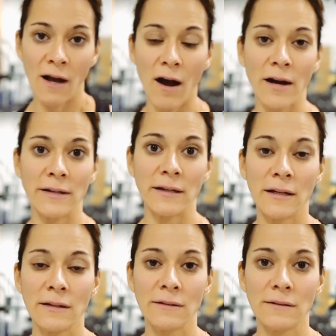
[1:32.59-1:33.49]
On
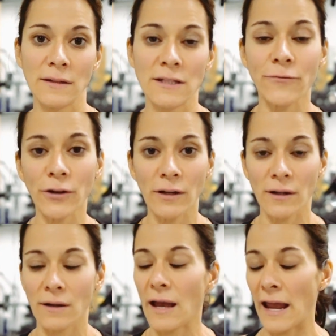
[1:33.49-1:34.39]
the different
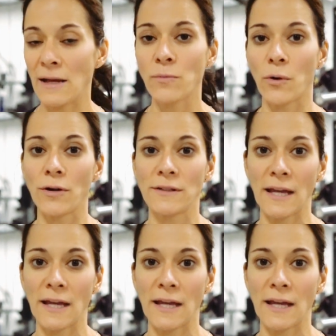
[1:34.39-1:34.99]
hang boards,